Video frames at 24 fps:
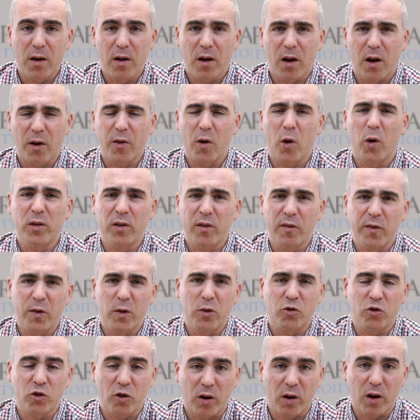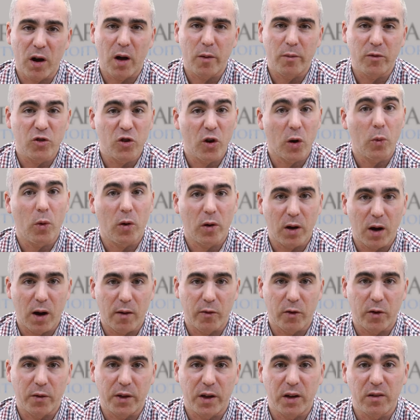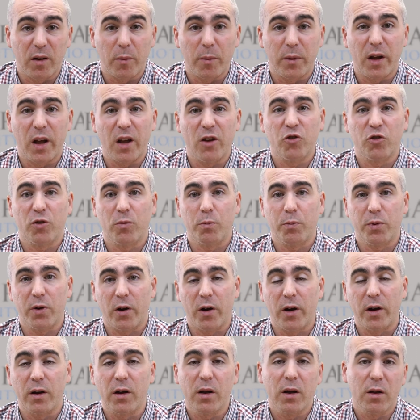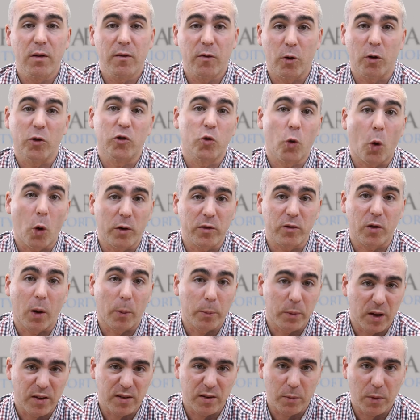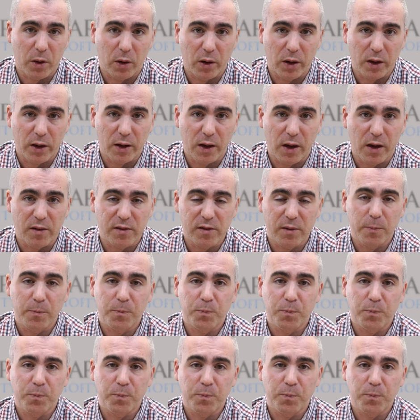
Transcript: Although in the future, I'm sure we'll cover the elimination period for a short-term disability case.